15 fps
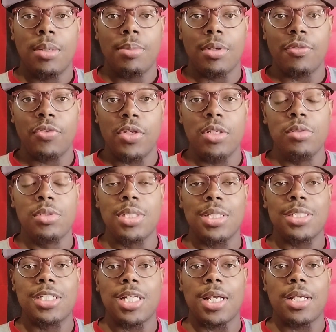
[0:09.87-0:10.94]
But if you're new to
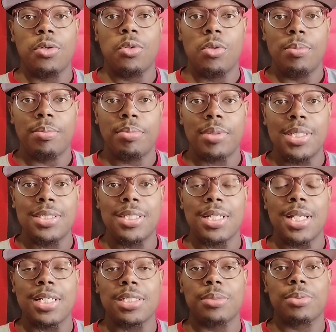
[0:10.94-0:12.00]
the channel, please
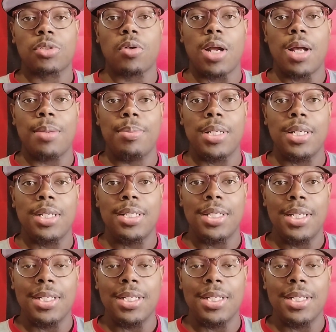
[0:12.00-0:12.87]
hit that subscribe button,